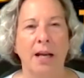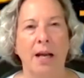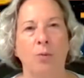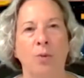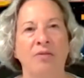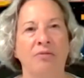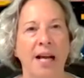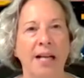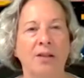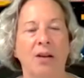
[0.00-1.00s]
and
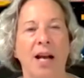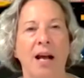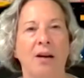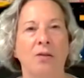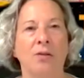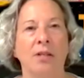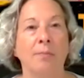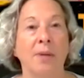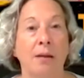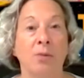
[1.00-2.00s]
reflect on how
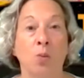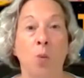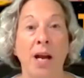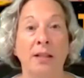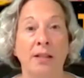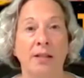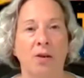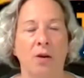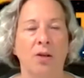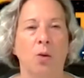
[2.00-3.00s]
sometimes way leads
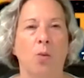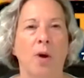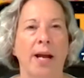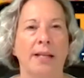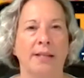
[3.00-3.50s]
on to way.